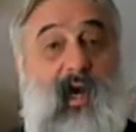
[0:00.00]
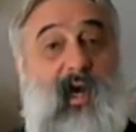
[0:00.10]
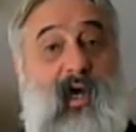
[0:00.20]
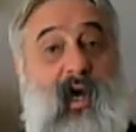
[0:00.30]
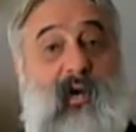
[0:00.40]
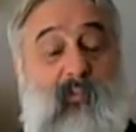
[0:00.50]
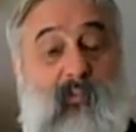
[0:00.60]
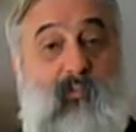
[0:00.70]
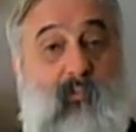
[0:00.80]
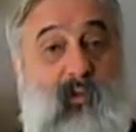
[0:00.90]
and I
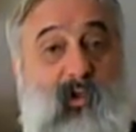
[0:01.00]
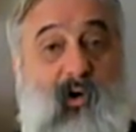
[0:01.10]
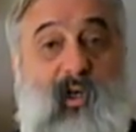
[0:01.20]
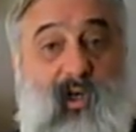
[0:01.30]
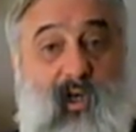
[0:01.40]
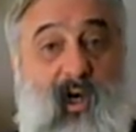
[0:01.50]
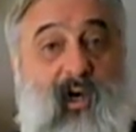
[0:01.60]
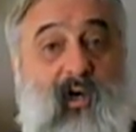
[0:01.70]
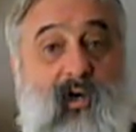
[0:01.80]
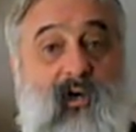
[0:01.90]
started to
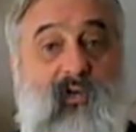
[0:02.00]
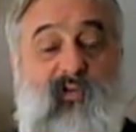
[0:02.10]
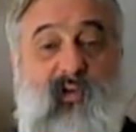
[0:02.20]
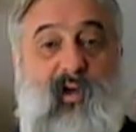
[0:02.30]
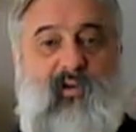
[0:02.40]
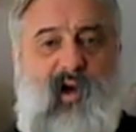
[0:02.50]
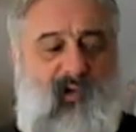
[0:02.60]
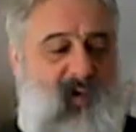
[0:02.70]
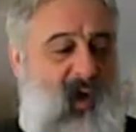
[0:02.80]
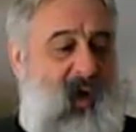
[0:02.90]
take the felt
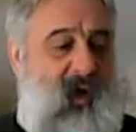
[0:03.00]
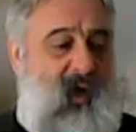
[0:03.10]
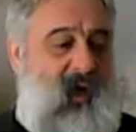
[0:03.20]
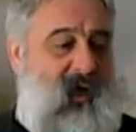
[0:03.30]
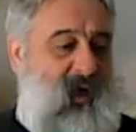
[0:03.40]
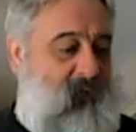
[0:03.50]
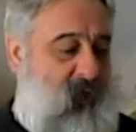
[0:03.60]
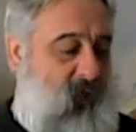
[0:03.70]
off. And it didn't